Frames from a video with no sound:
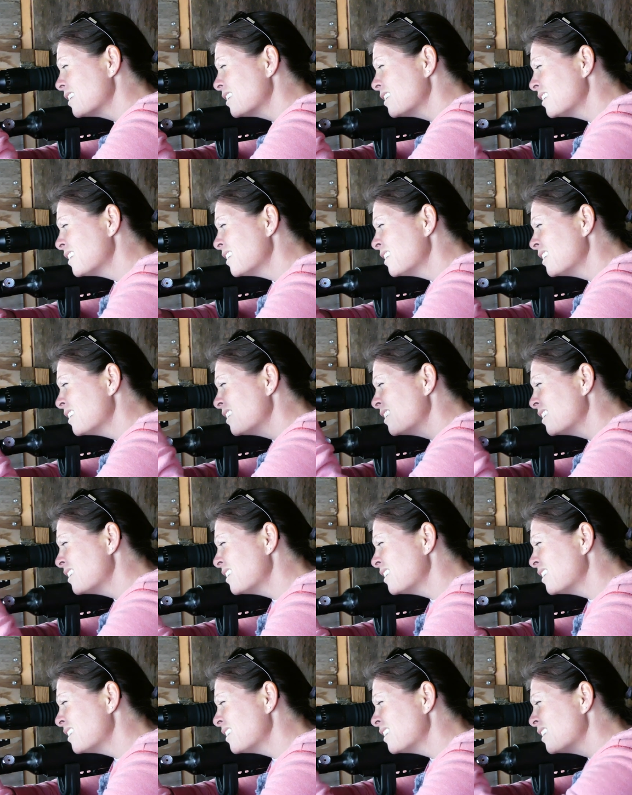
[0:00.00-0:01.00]

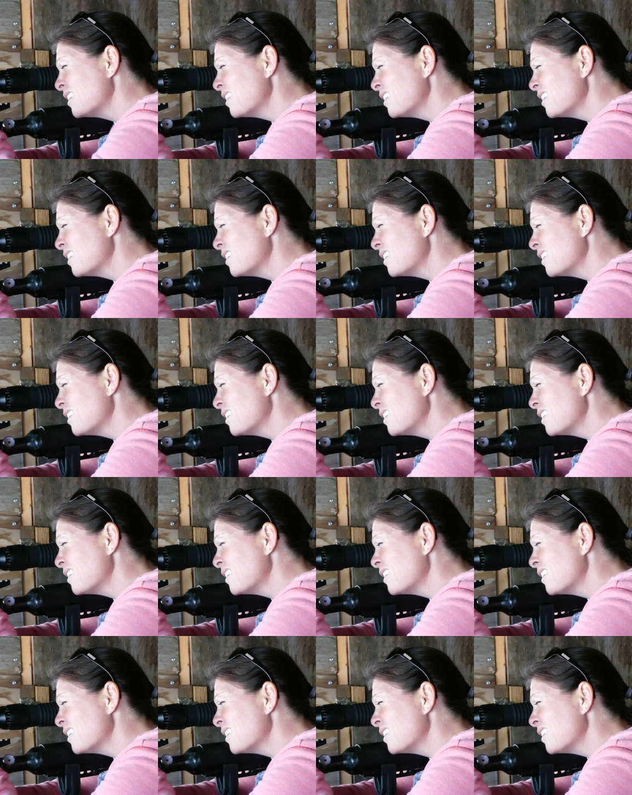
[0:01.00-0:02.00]

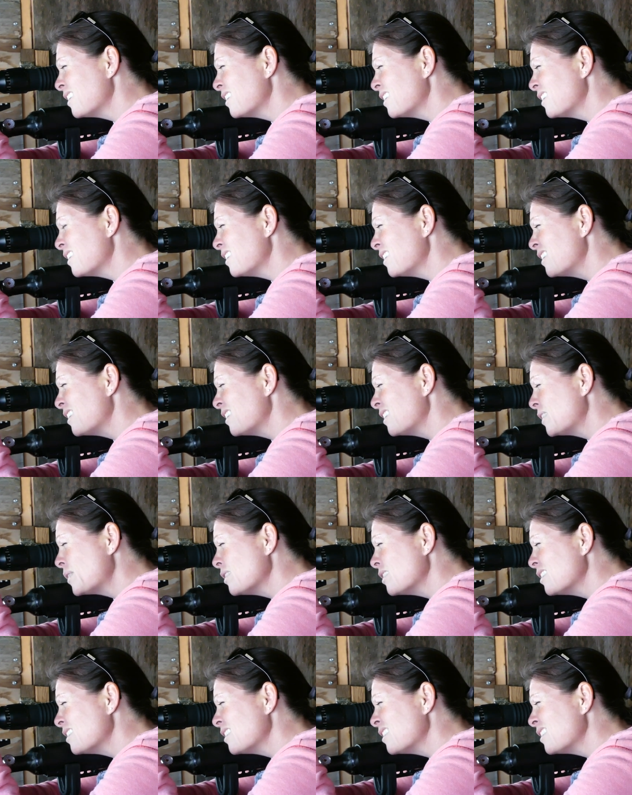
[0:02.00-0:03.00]

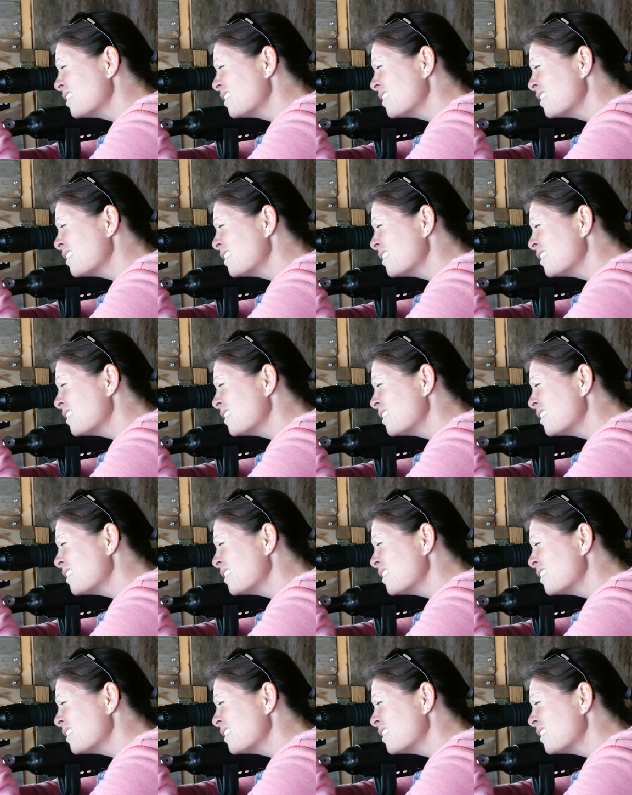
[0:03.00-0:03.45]
Nothing is said.